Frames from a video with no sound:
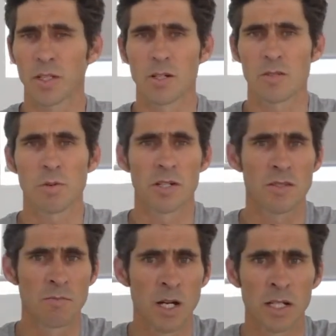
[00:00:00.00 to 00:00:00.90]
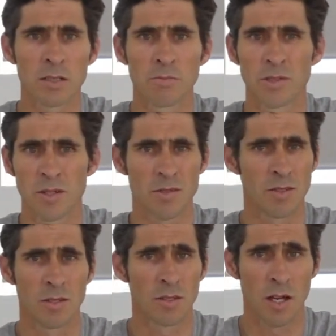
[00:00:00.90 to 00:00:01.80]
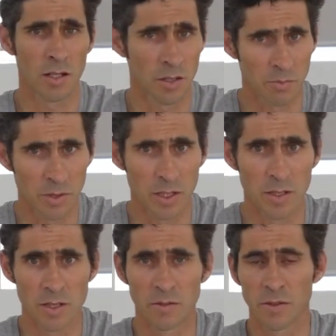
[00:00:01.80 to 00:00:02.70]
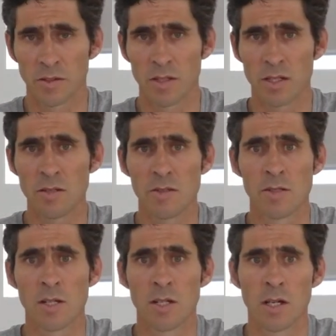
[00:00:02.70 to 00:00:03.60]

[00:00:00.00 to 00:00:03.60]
Cost price and market price are completely different things.